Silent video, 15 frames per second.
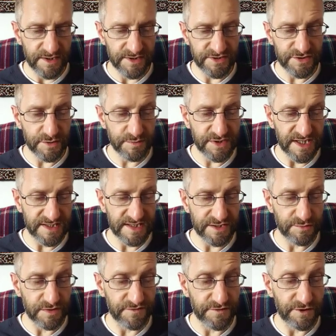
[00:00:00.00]
The subject
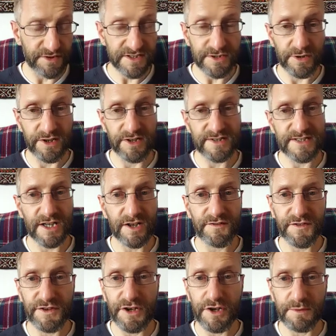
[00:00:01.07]
is referring to
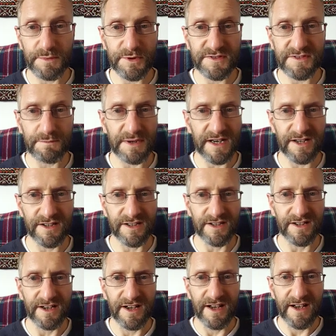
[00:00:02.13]
herself and her abusive
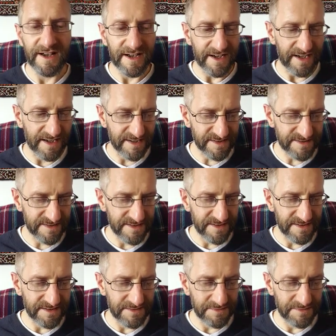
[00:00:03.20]
partner, and